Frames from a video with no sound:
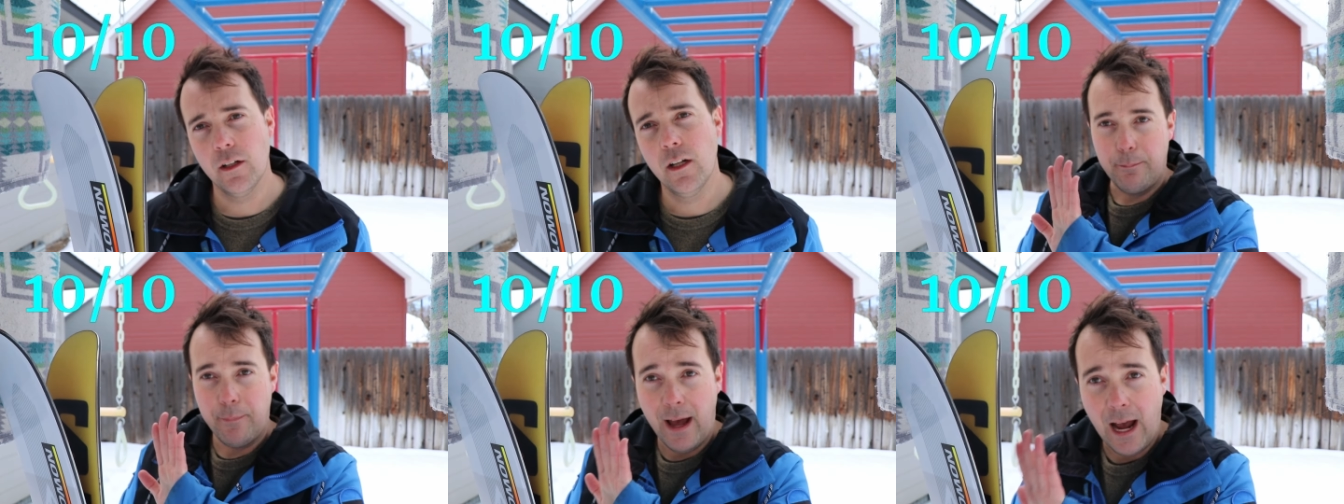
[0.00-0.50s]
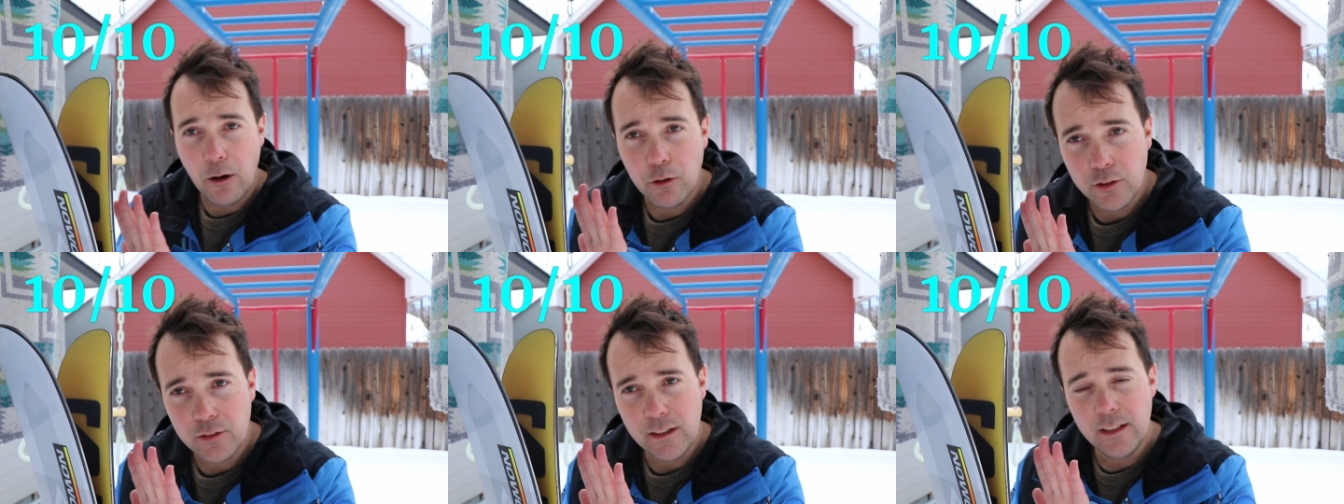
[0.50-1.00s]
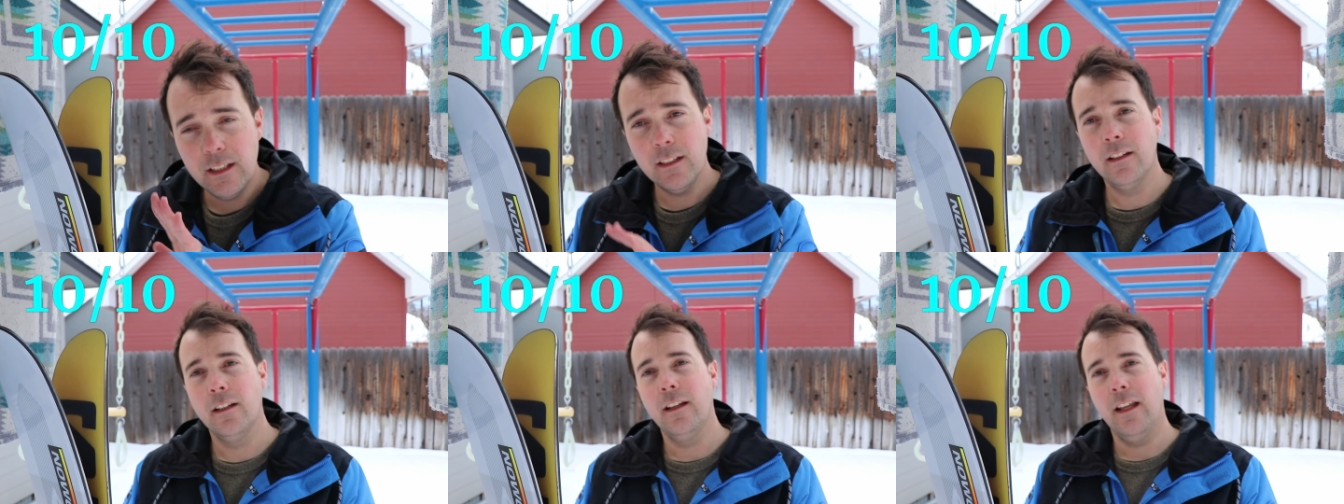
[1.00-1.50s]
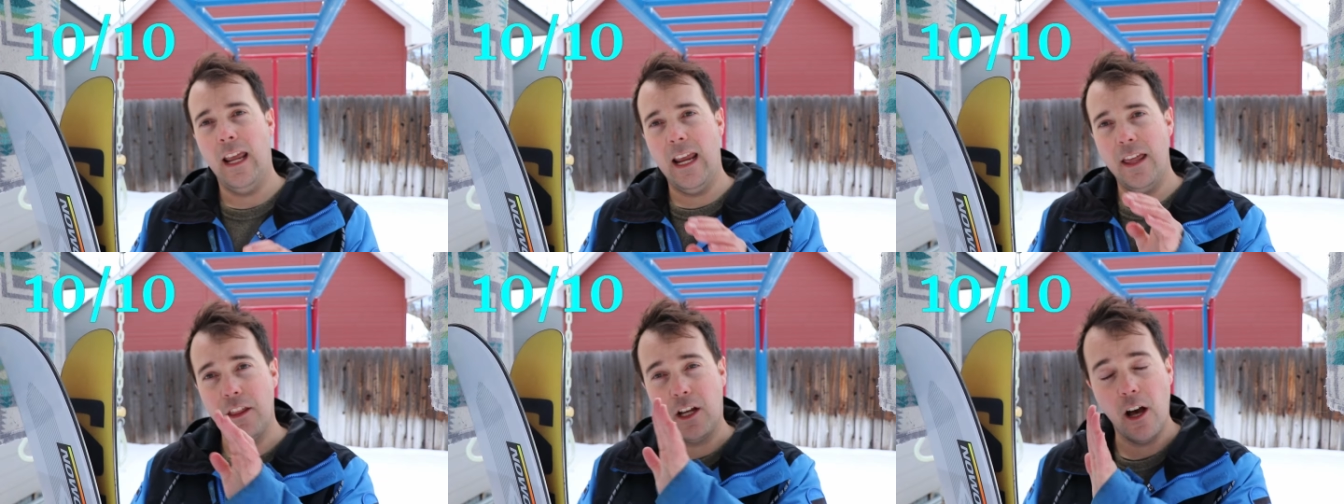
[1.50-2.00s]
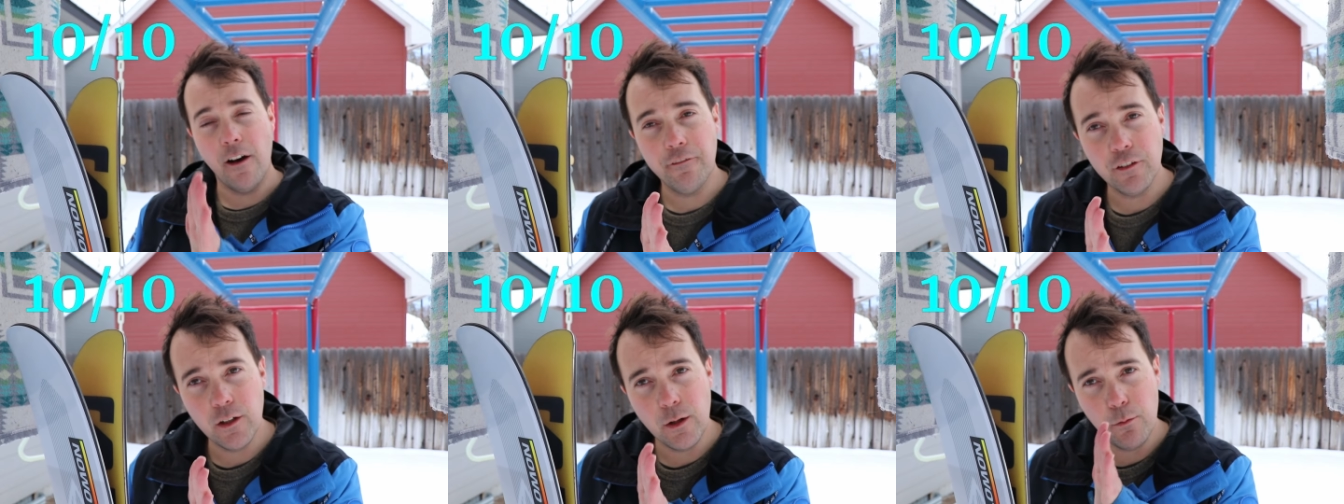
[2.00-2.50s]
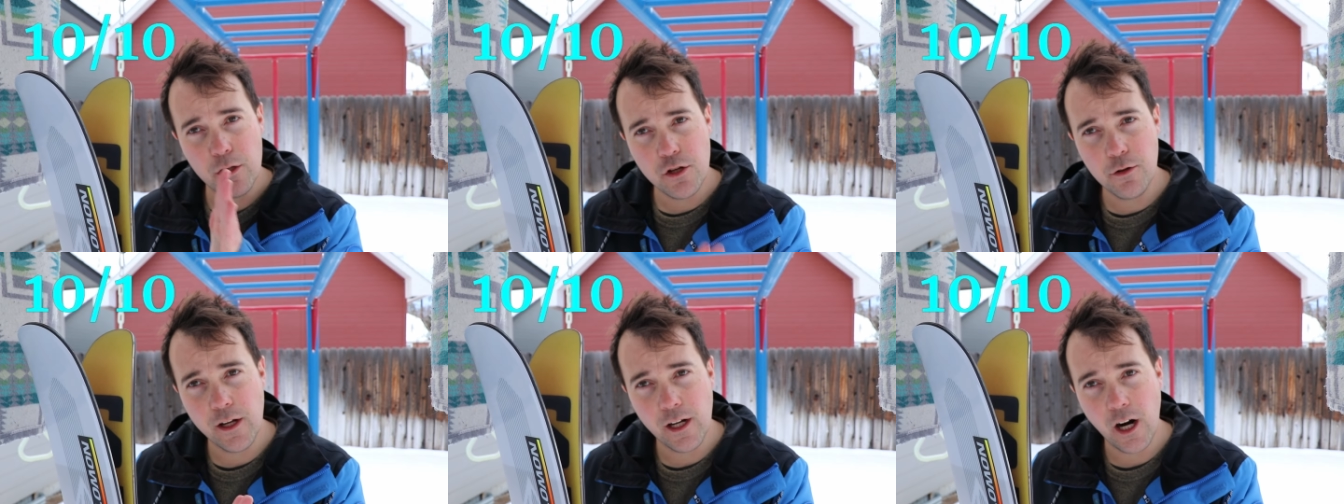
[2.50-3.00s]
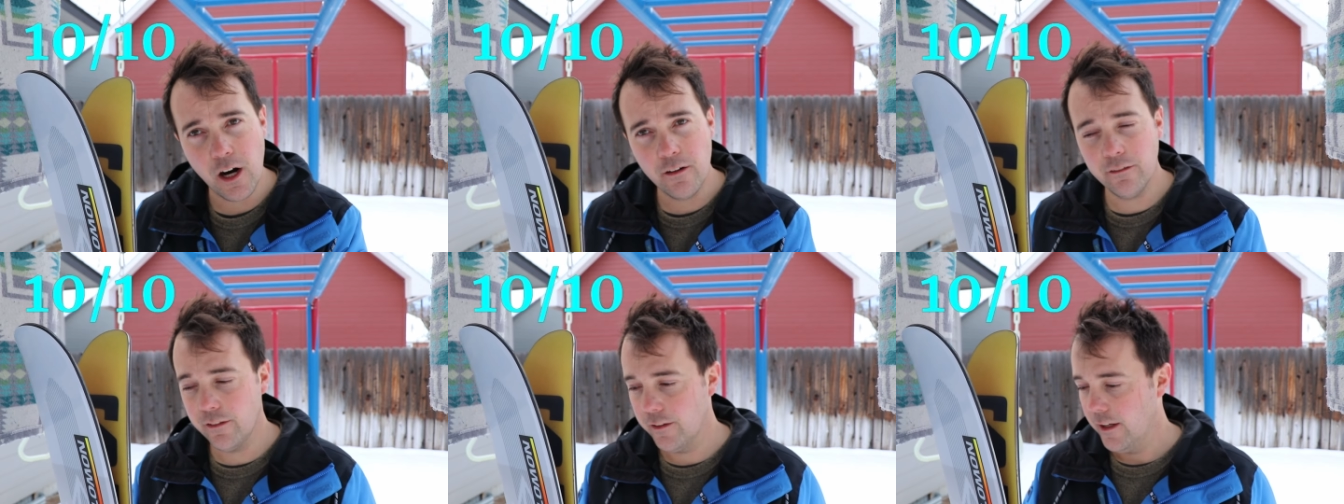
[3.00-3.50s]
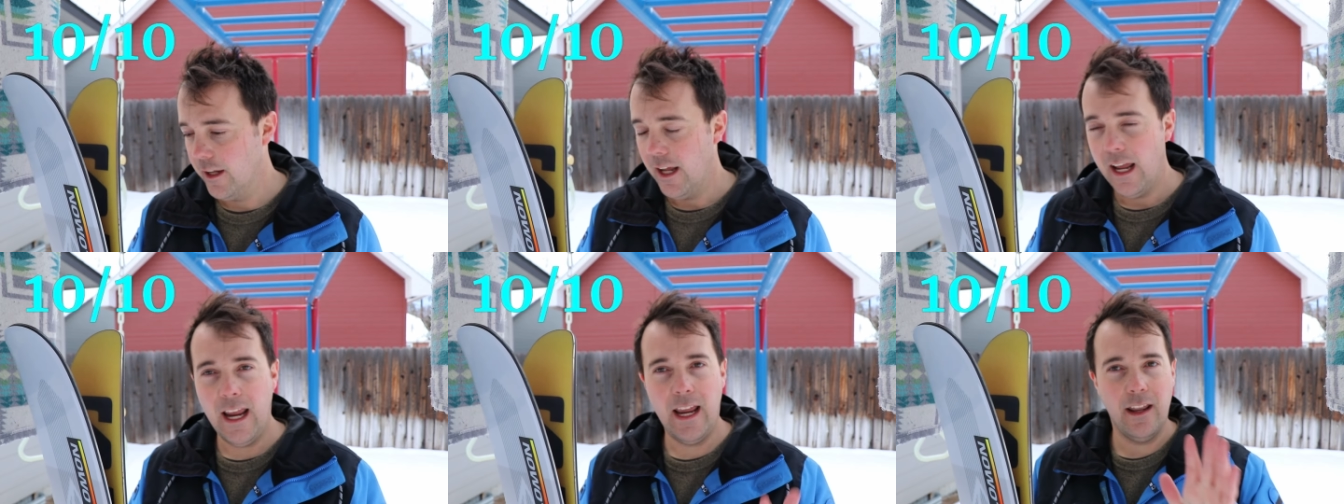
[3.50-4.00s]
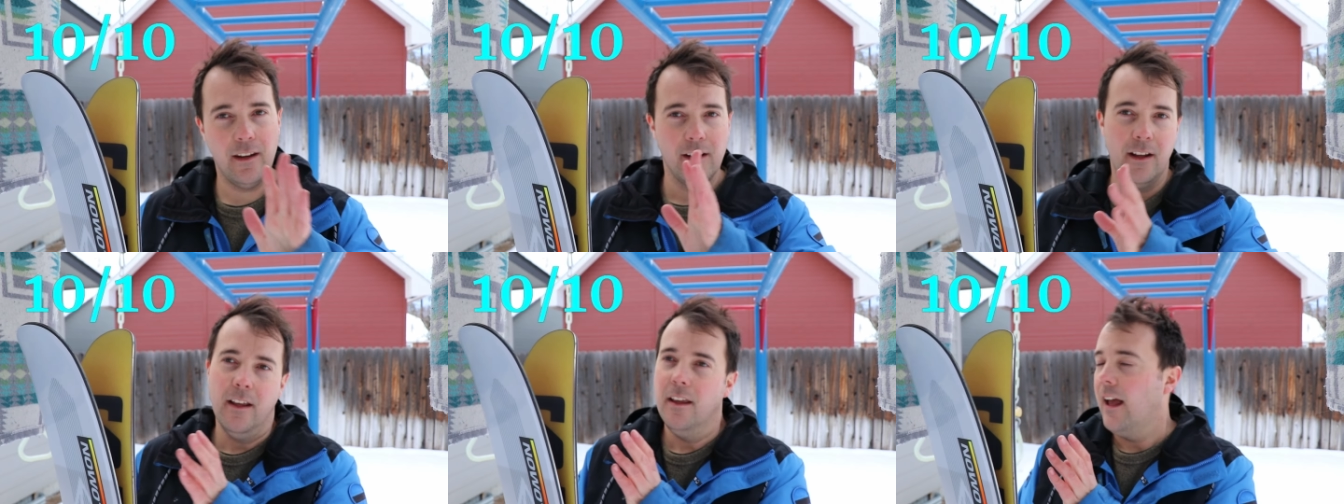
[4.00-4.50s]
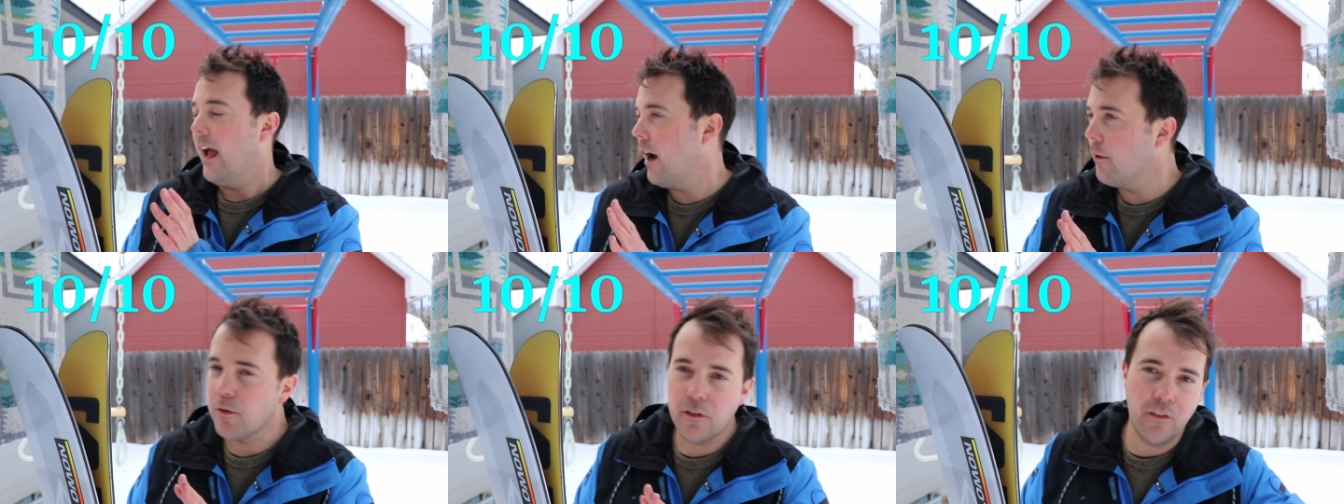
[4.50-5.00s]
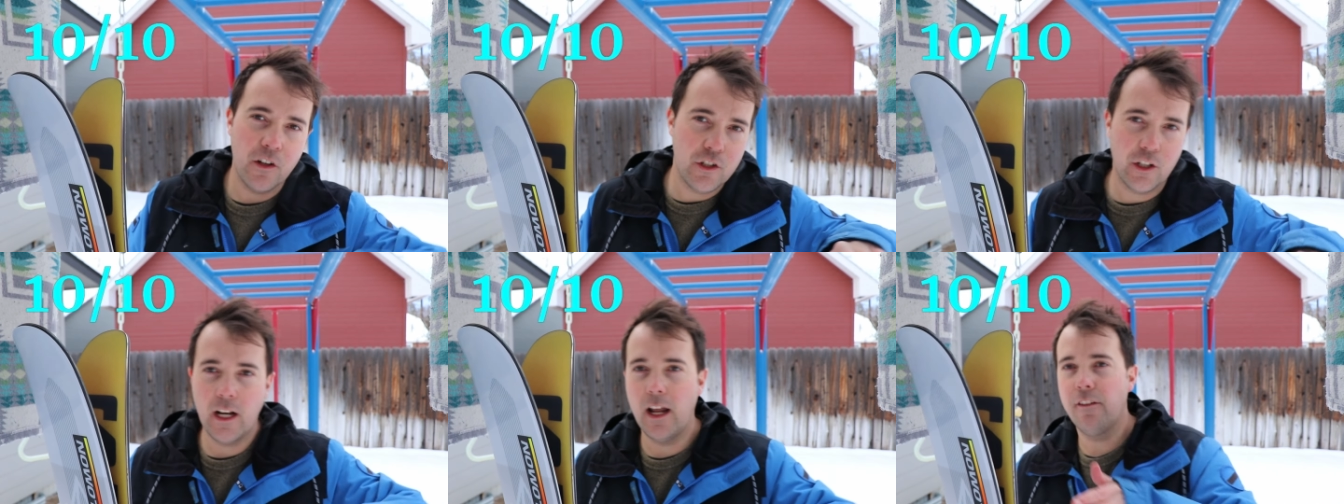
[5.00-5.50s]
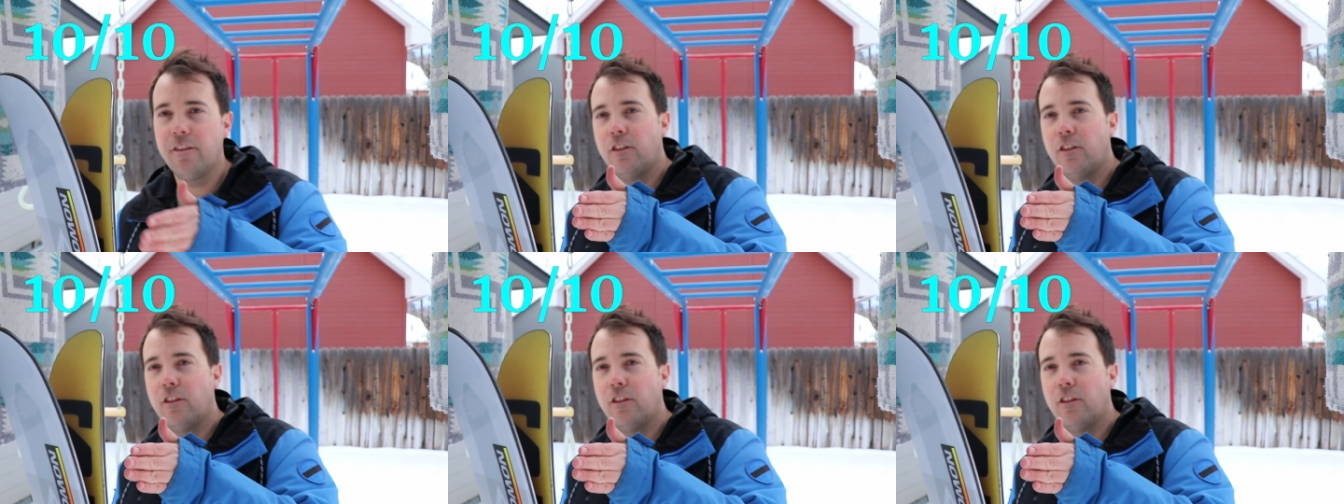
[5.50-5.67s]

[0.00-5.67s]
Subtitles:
The powder skiing and the comfort in which you can carve and how much fun you're gonna have